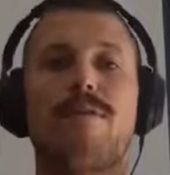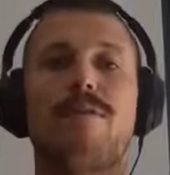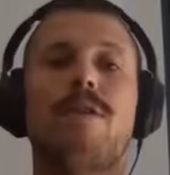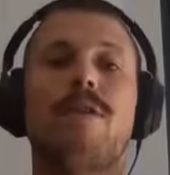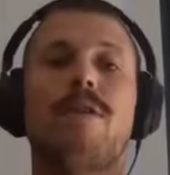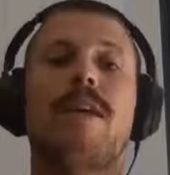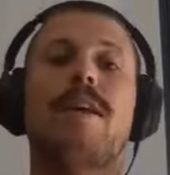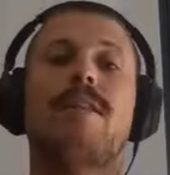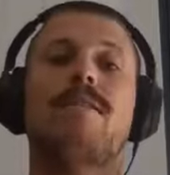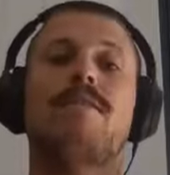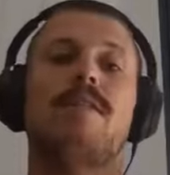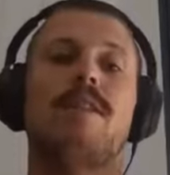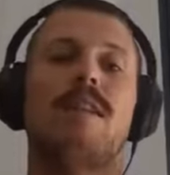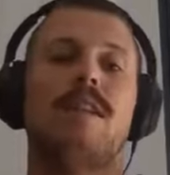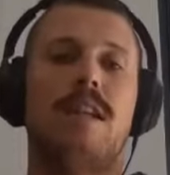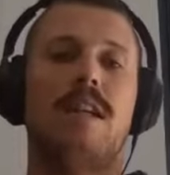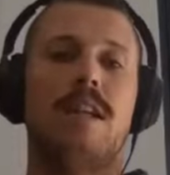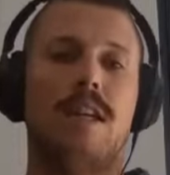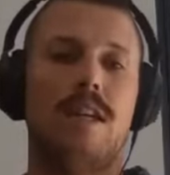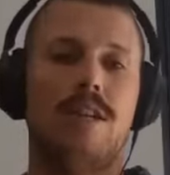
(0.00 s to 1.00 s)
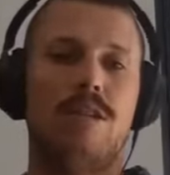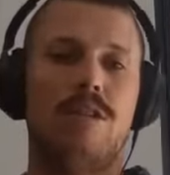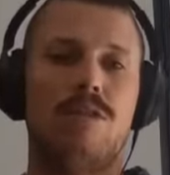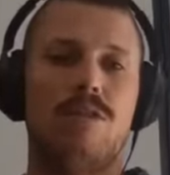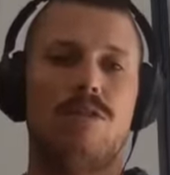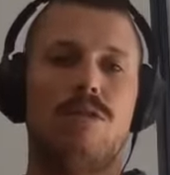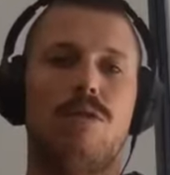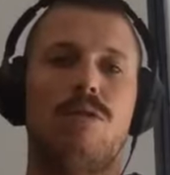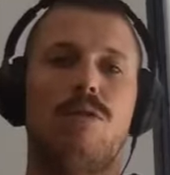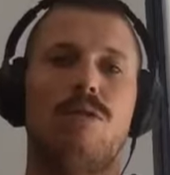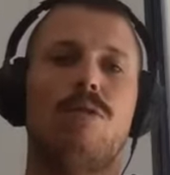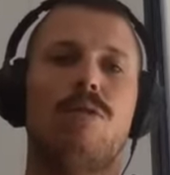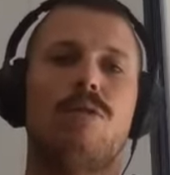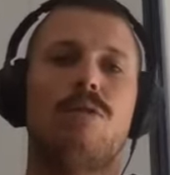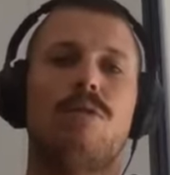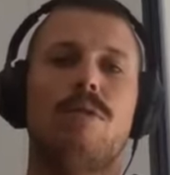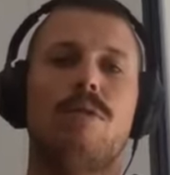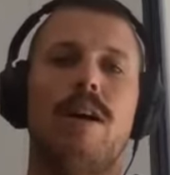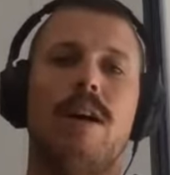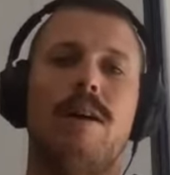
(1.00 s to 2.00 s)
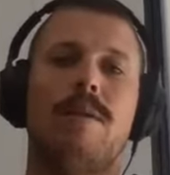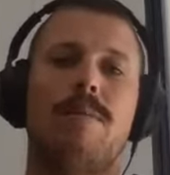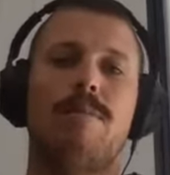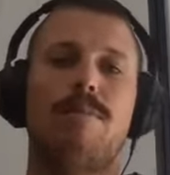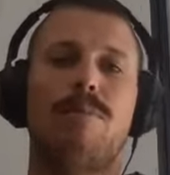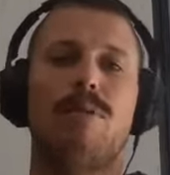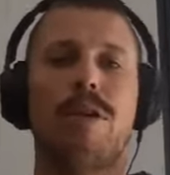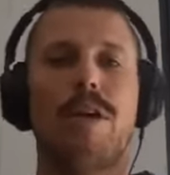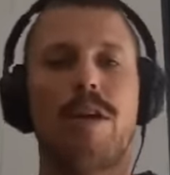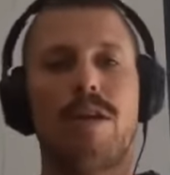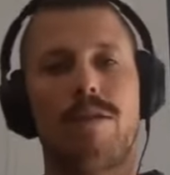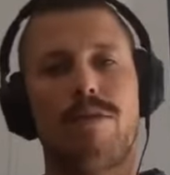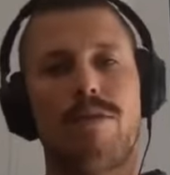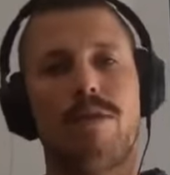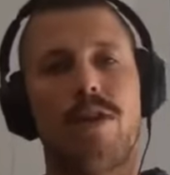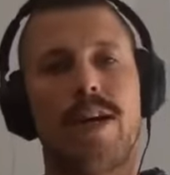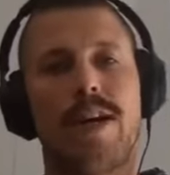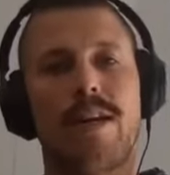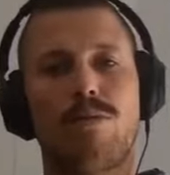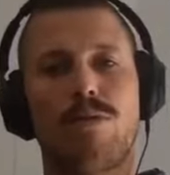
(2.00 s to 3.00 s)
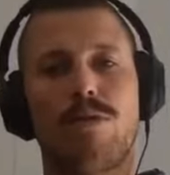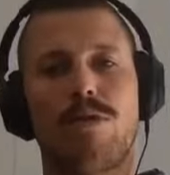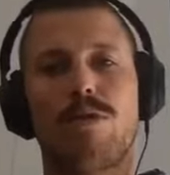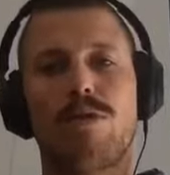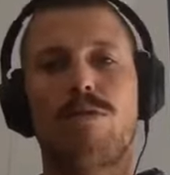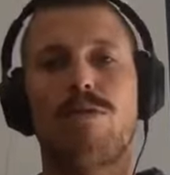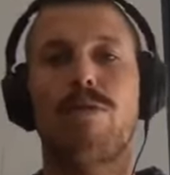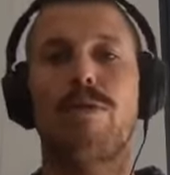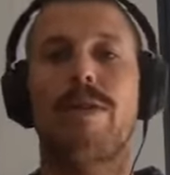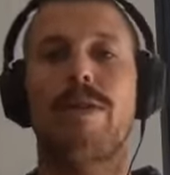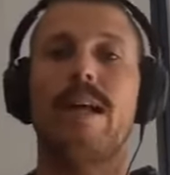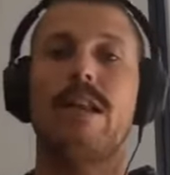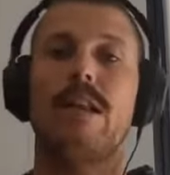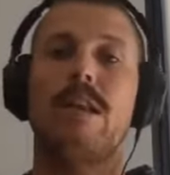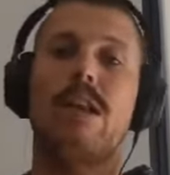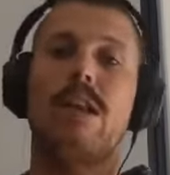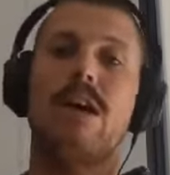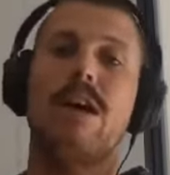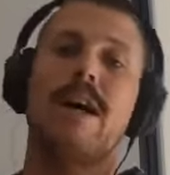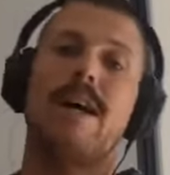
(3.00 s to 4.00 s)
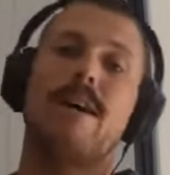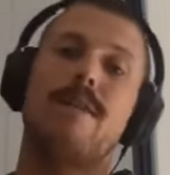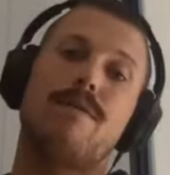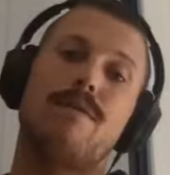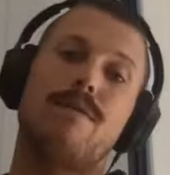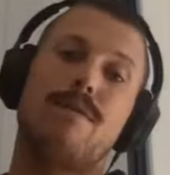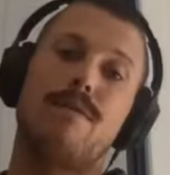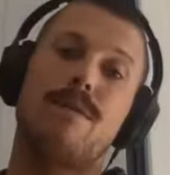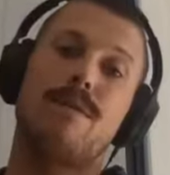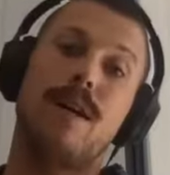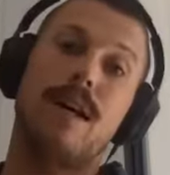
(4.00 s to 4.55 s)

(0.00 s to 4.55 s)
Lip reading: for the next CDs or booking the flights, was through that live.